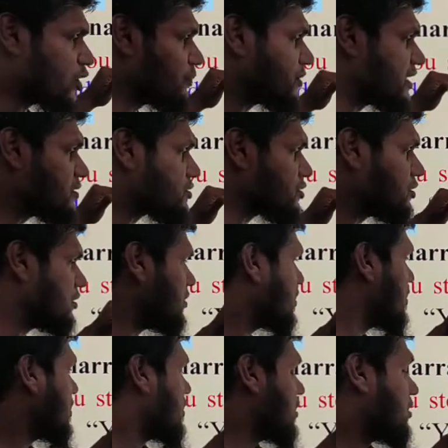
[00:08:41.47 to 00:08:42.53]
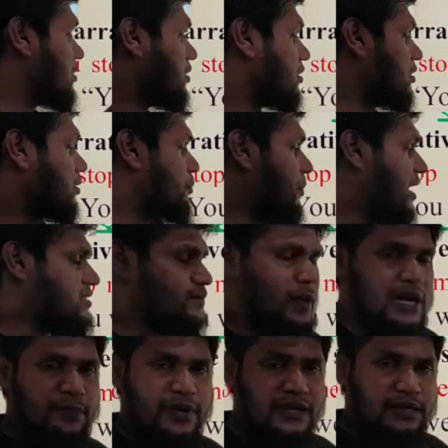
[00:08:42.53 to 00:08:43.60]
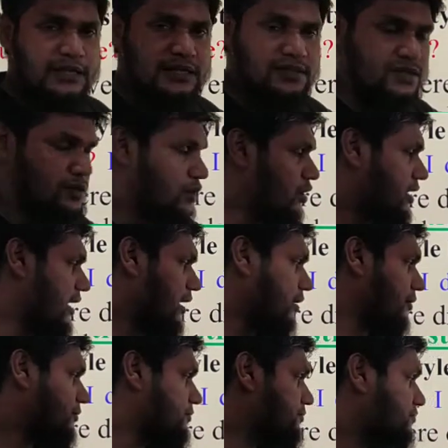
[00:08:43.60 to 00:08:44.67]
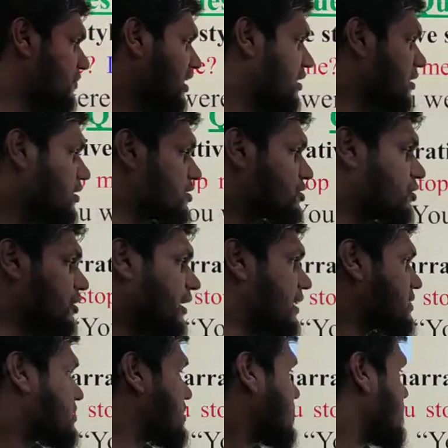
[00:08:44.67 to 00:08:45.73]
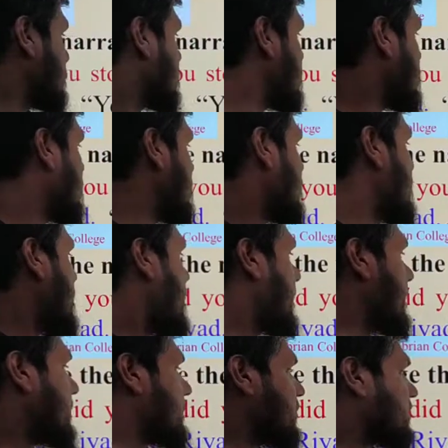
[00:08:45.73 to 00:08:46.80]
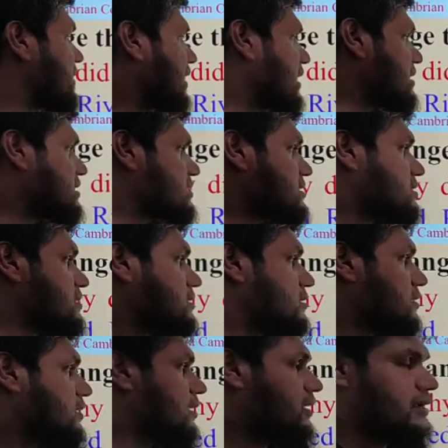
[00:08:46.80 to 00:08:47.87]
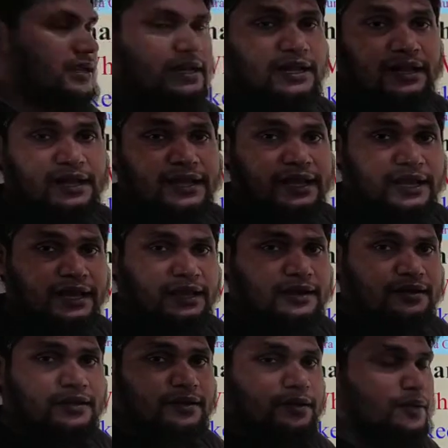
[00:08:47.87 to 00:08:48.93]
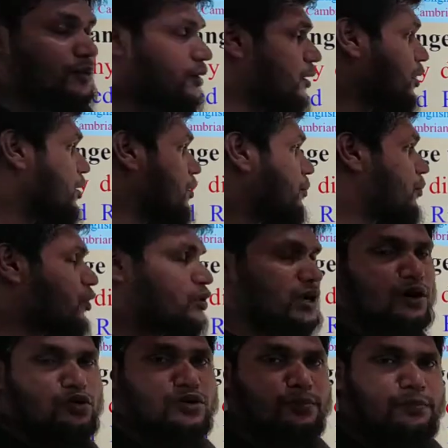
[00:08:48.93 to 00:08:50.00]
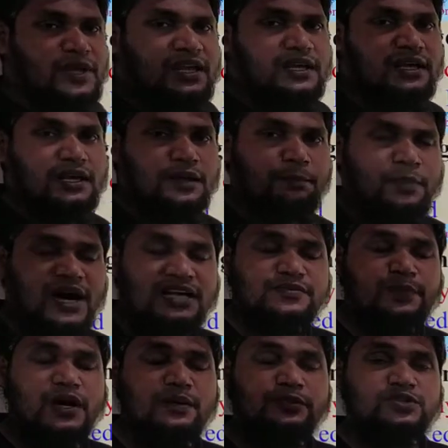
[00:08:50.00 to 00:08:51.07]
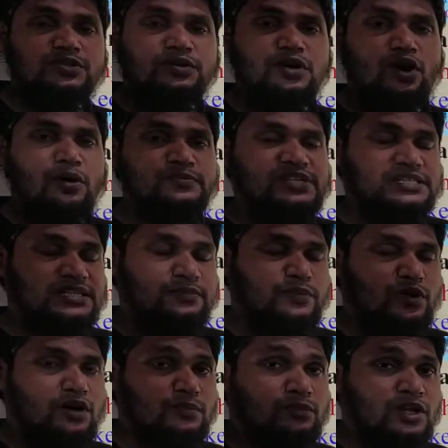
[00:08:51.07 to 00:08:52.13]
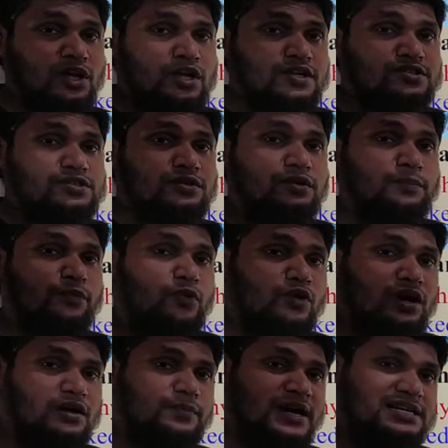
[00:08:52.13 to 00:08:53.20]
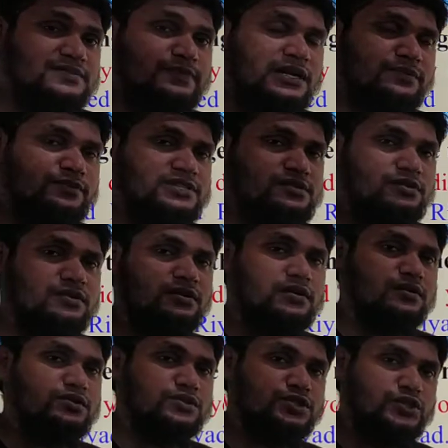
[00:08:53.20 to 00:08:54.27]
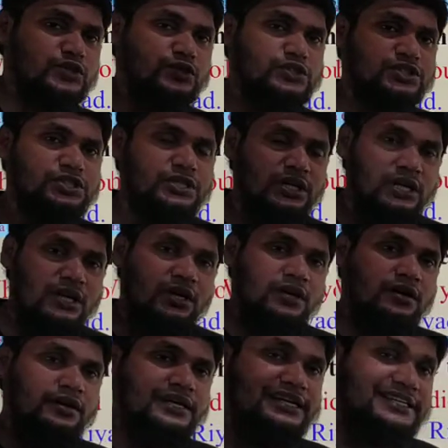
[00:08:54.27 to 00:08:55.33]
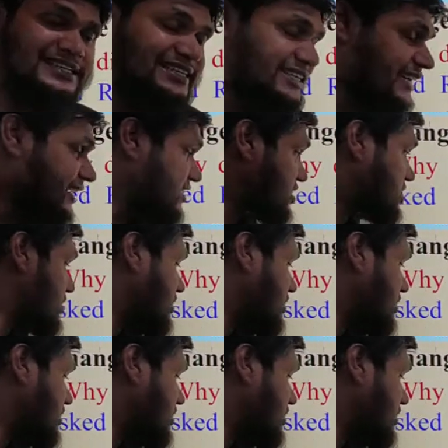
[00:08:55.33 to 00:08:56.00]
into past perfect tense. Okay. So next, there is a pronoun me, first person objective form. So pronoun first person should indicate